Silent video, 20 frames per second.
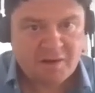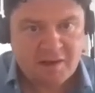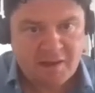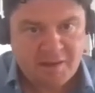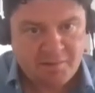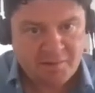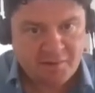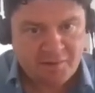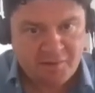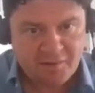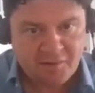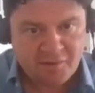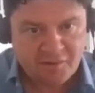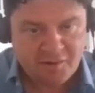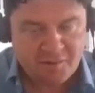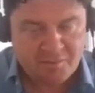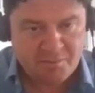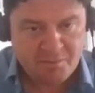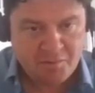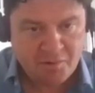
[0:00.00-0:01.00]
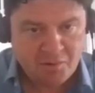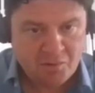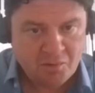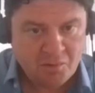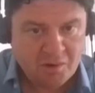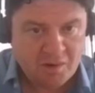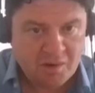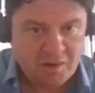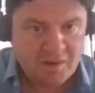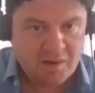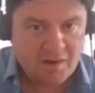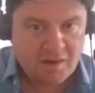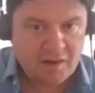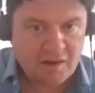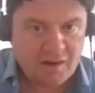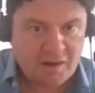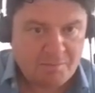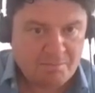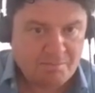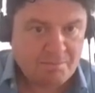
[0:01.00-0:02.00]
keeping things simple
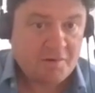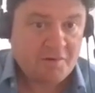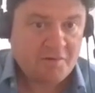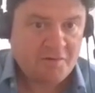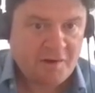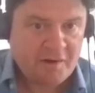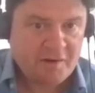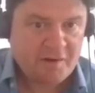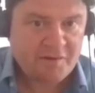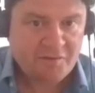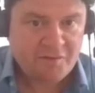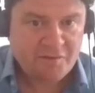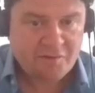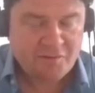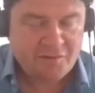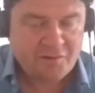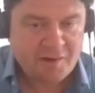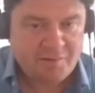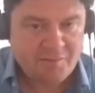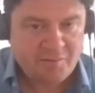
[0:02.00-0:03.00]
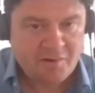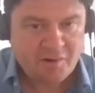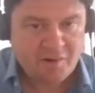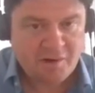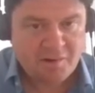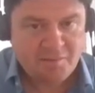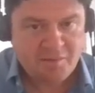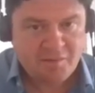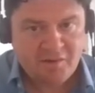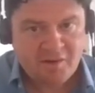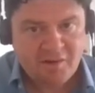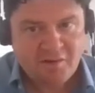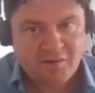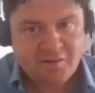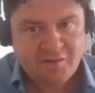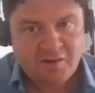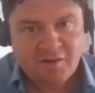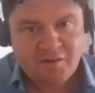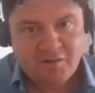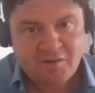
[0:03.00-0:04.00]
but effective at the same time
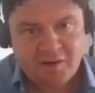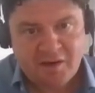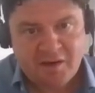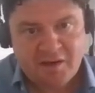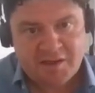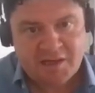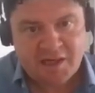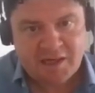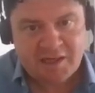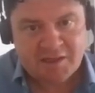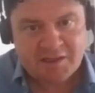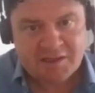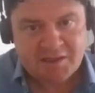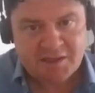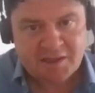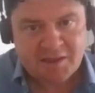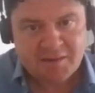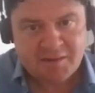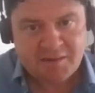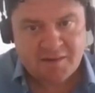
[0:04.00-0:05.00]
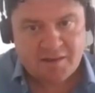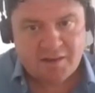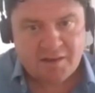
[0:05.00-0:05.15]
is a key challenge there.